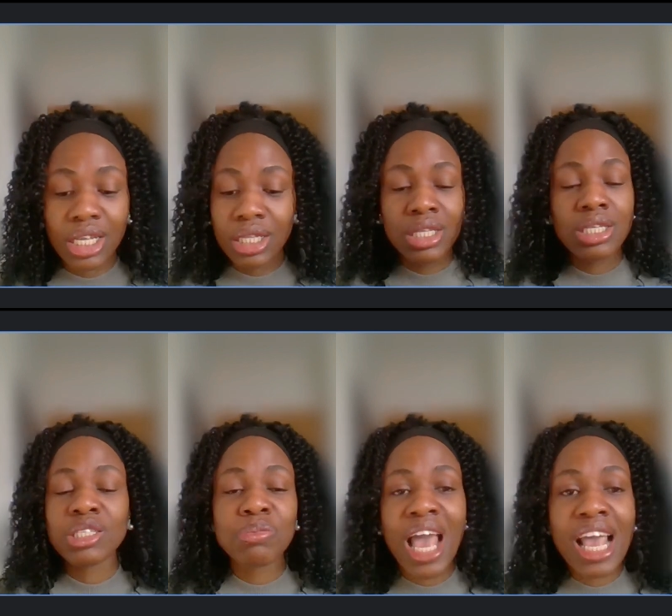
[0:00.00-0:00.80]
Things
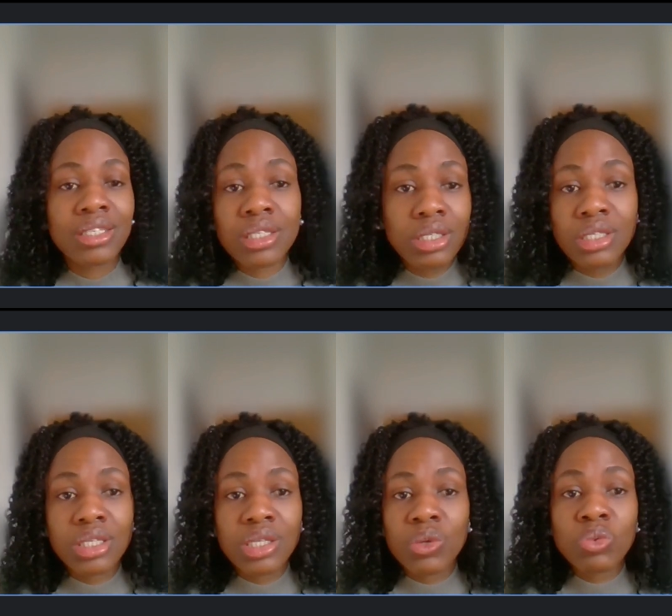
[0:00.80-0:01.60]
behind the scene,
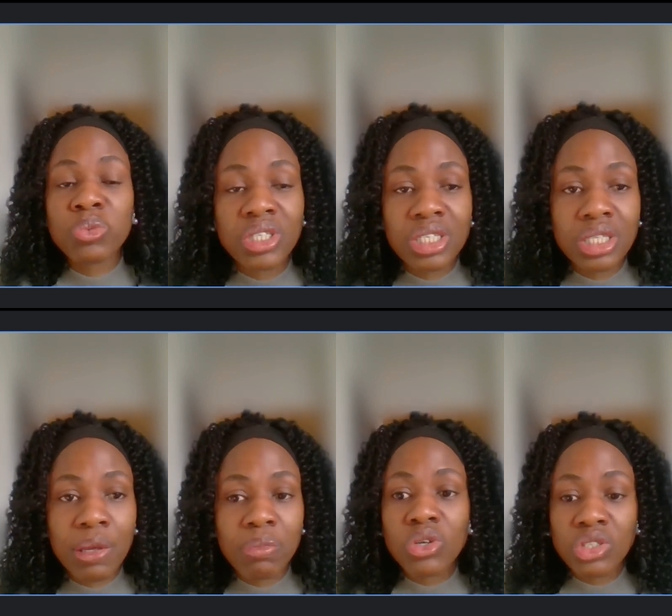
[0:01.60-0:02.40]
they won't put it there
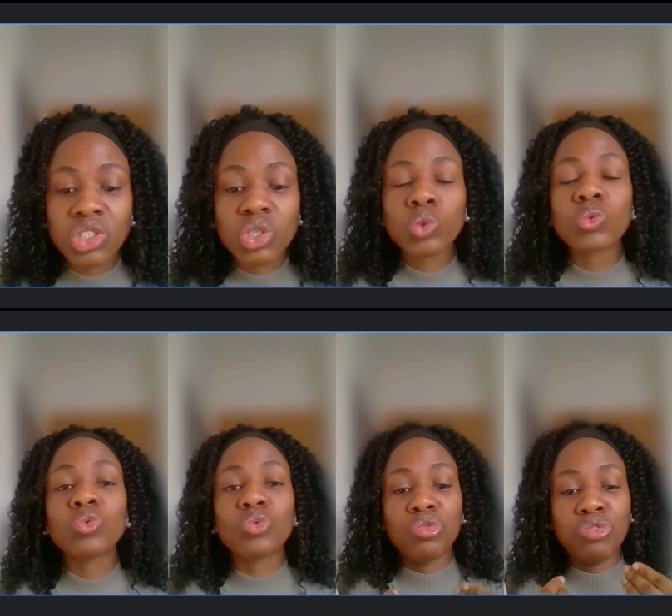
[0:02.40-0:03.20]
because they just want
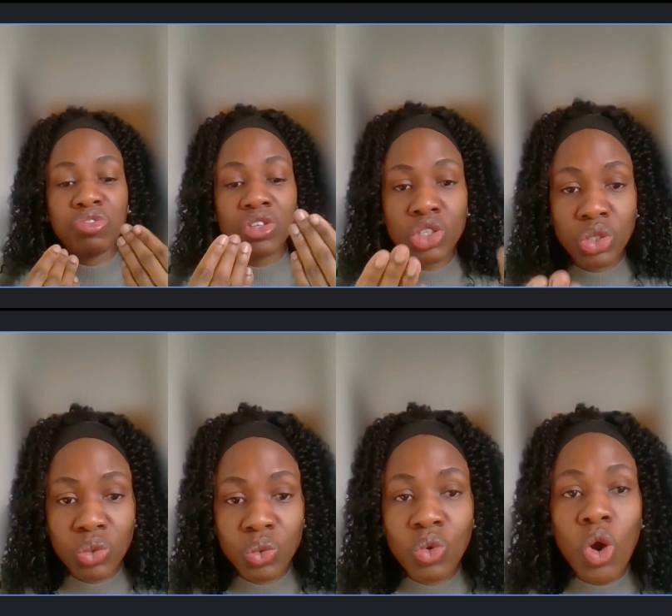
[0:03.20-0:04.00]
to feed
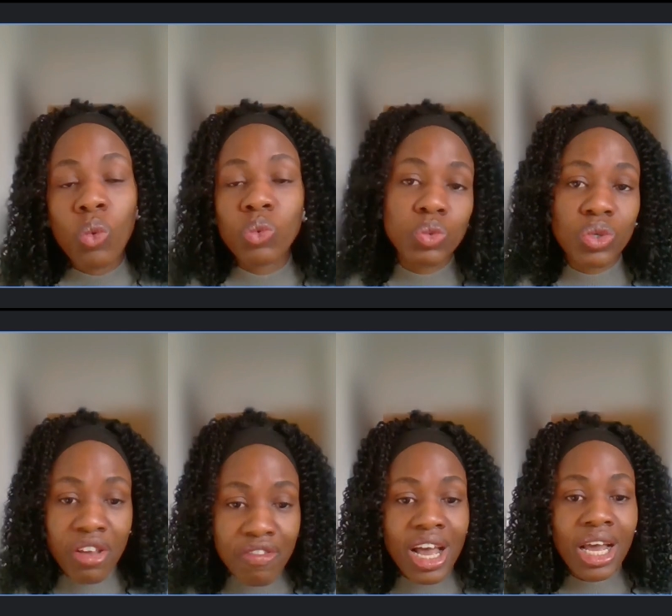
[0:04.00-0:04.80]
you with
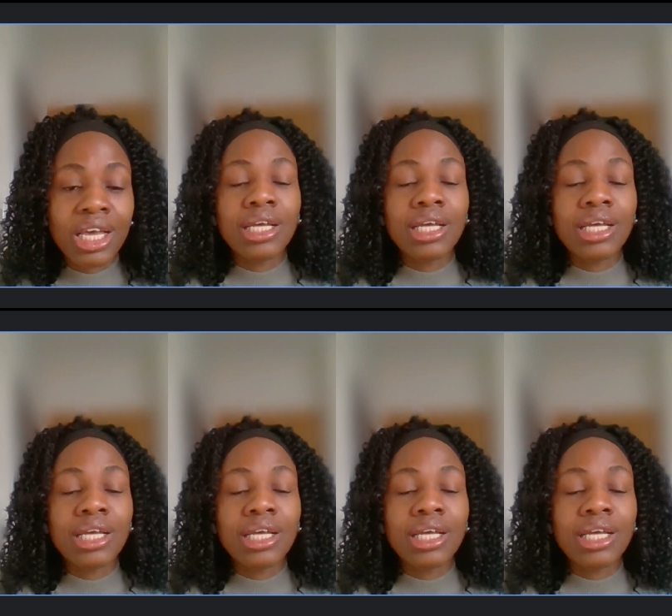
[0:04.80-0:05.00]
whatever